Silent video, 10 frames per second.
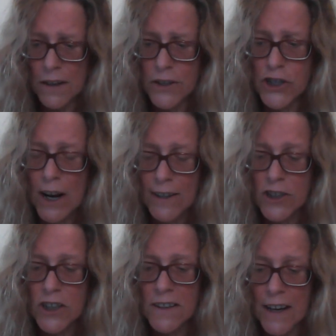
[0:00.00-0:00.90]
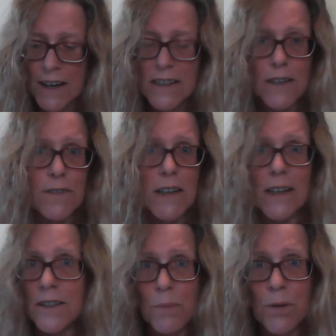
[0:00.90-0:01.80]
Changing negativity
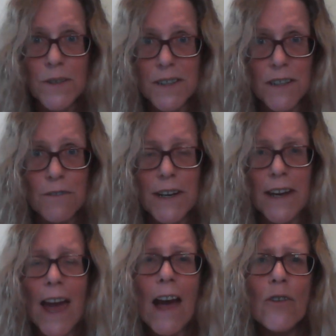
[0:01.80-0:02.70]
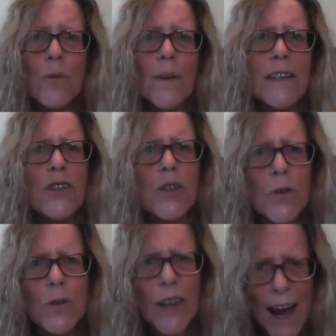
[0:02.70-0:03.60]
into positivity. How do we
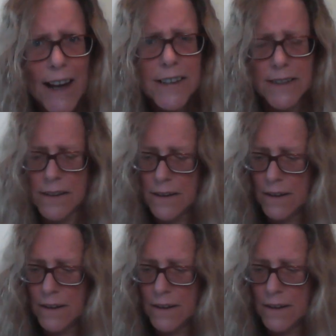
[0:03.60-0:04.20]
do that?